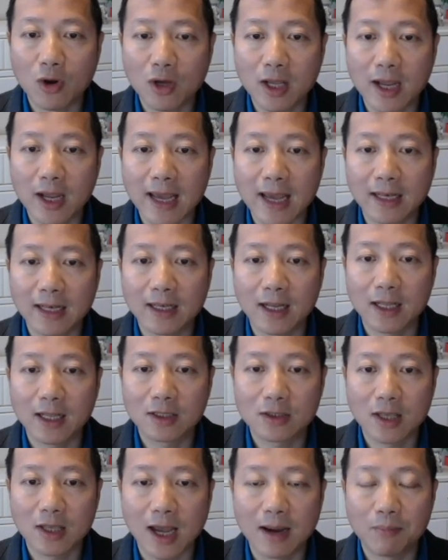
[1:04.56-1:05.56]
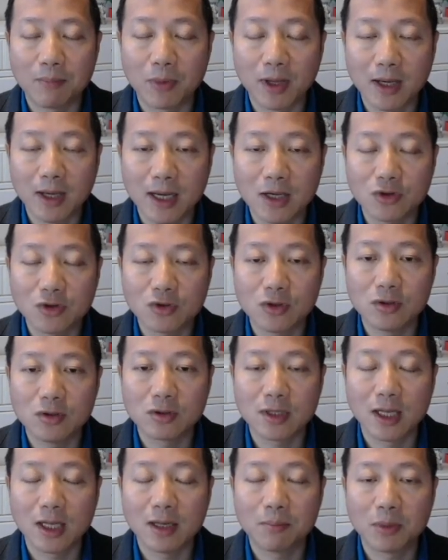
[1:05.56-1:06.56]
by looking at its
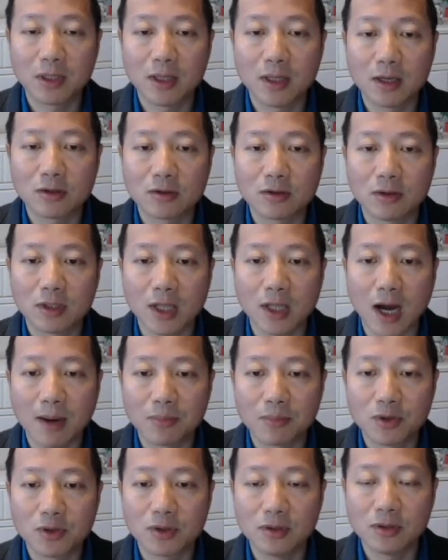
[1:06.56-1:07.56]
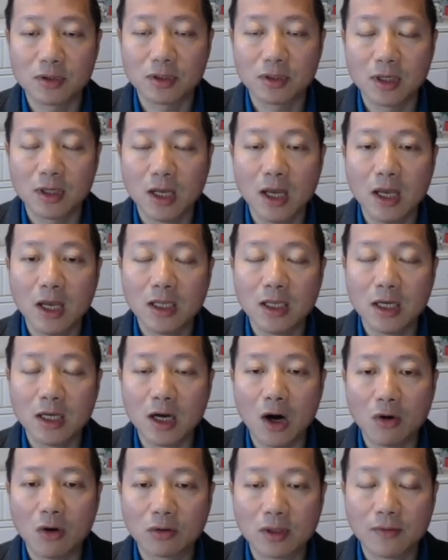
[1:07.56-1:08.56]
applications and the potential adoptions
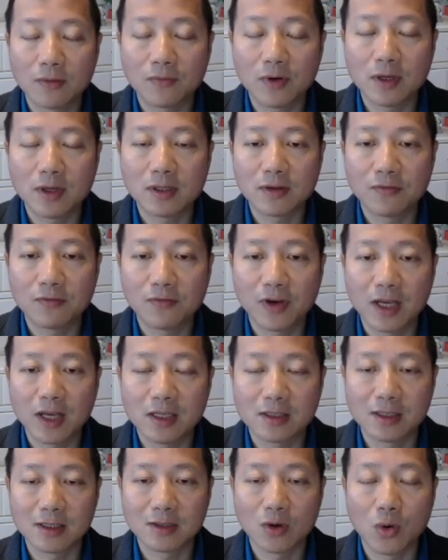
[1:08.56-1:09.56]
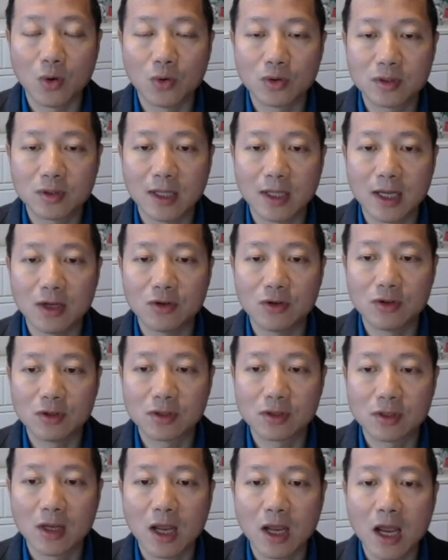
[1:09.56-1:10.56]
in all different phases or
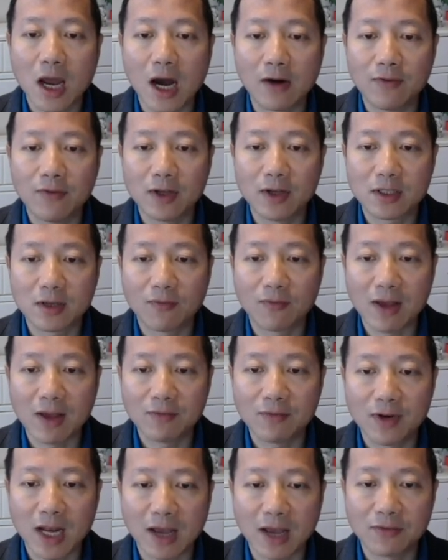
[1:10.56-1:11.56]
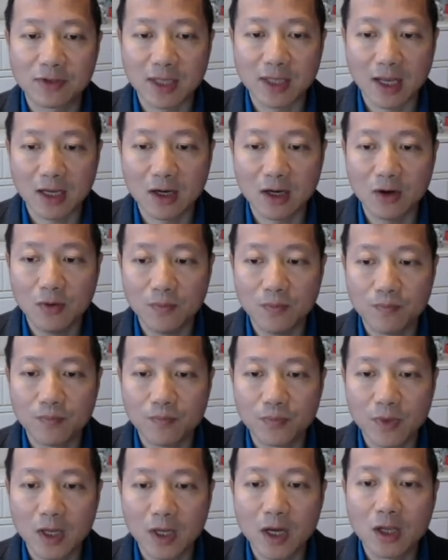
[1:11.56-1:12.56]
stages of its life
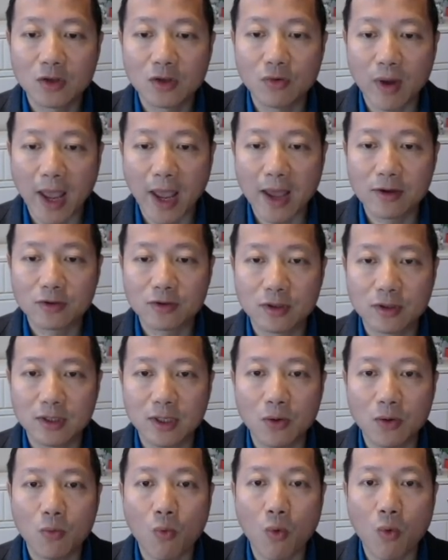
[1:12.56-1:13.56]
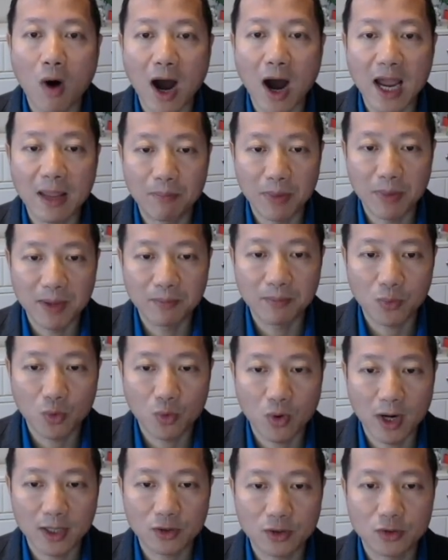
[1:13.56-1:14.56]
cycle to answer the why
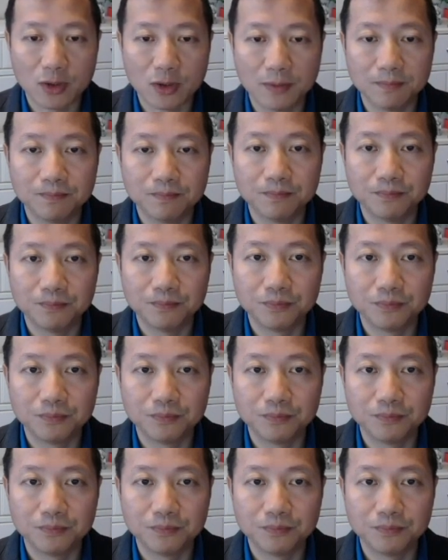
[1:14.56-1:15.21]
BIM question.